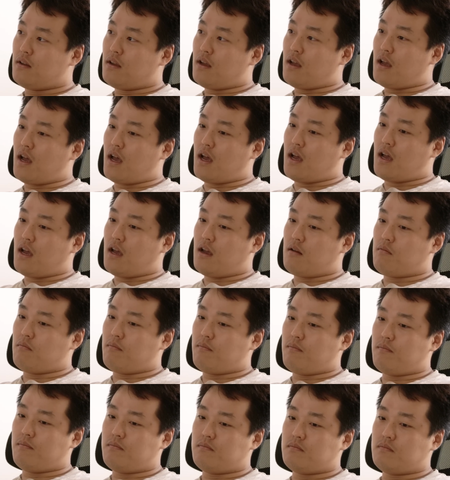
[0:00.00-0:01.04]

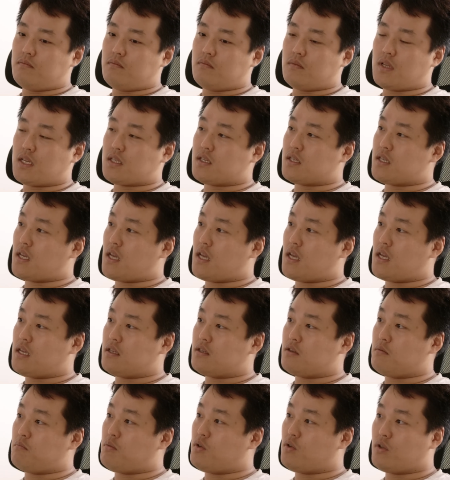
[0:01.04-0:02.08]
let's say
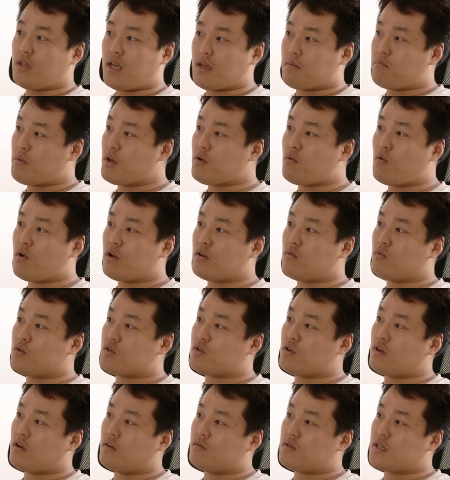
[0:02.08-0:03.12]
to build like Bitcoin
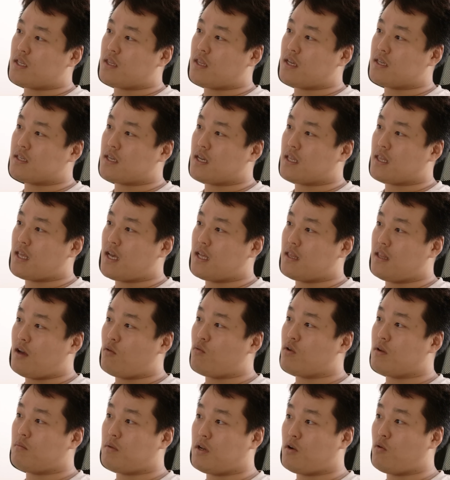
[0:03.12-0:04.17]
reserves and things like that, that
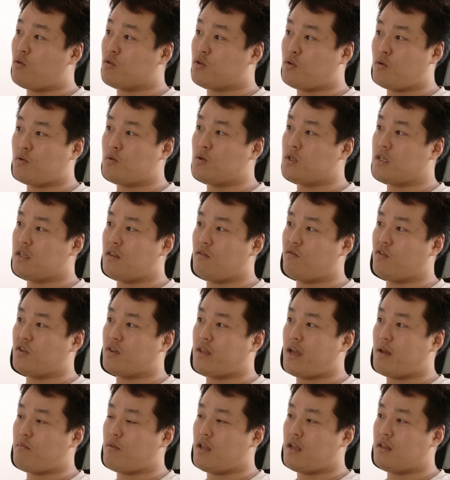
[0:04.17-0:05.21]
would have been a totally different
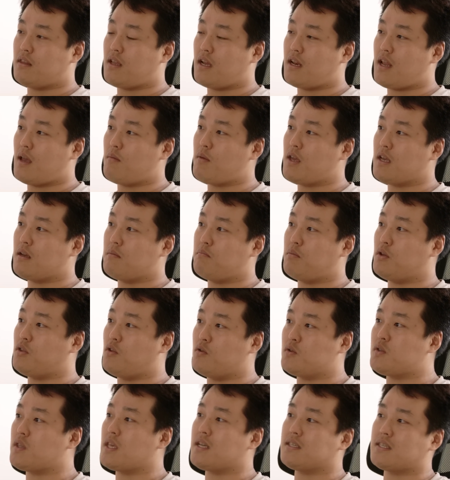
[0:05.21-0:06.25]
dynamic. Yeah. But
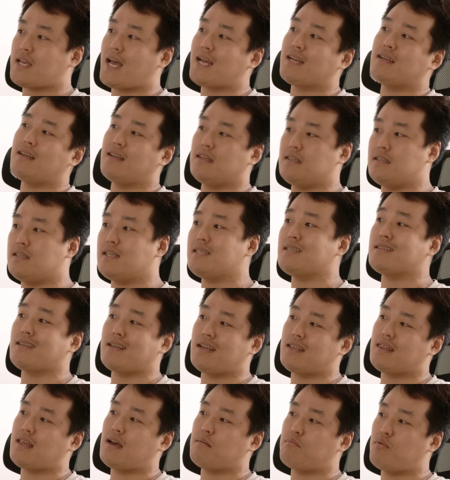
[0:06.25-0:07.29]
those things hadn't existed
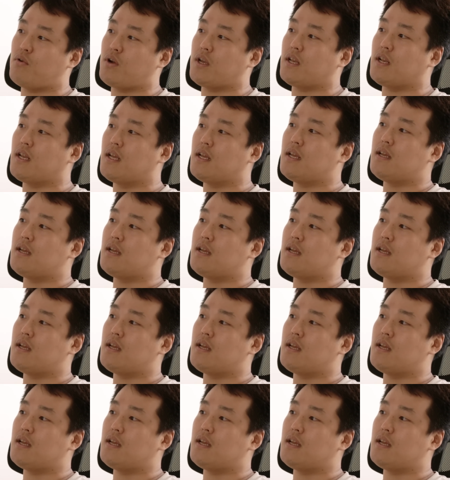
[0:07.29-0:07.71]
at that point.